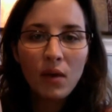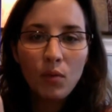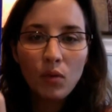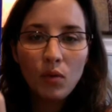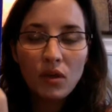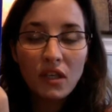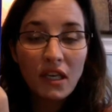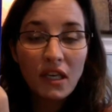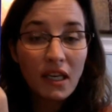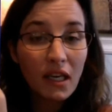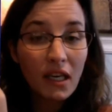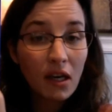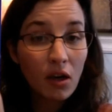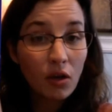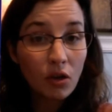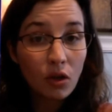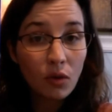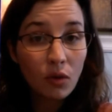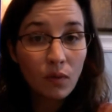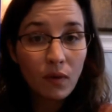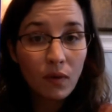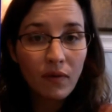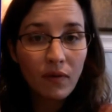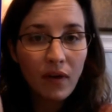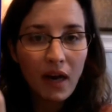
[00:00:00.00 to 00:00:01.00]
which I can
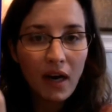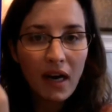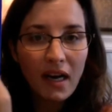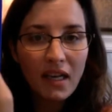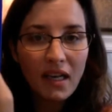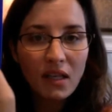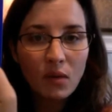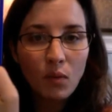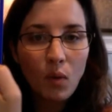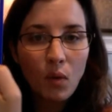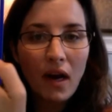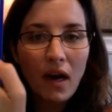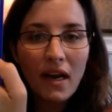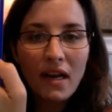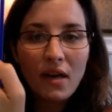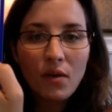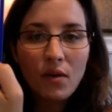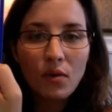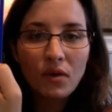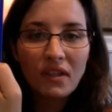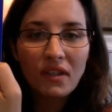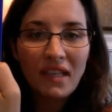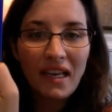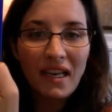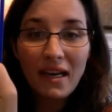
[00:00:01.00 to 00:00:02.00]
also rewrite as y
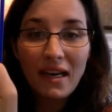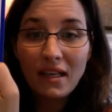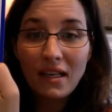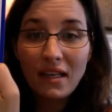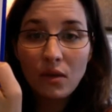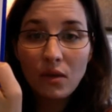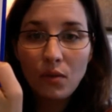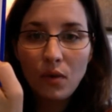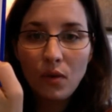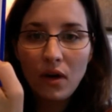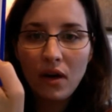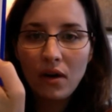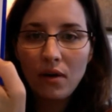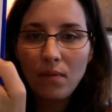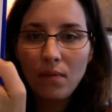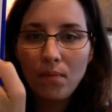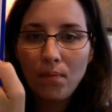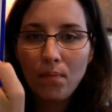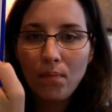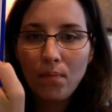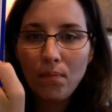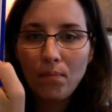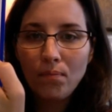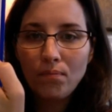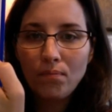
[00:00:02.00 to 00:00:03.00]
equals ax squared
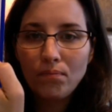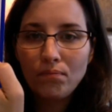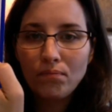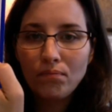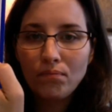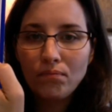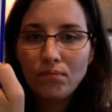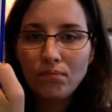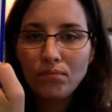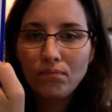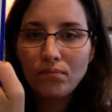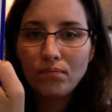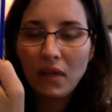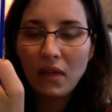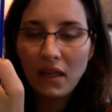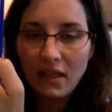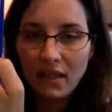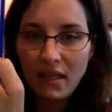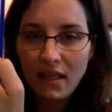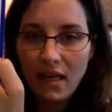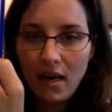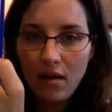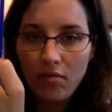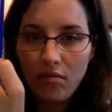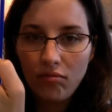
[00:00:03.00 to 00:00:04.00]
plus
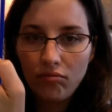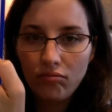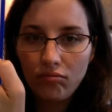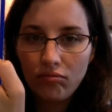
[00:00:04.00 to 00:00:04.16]
c.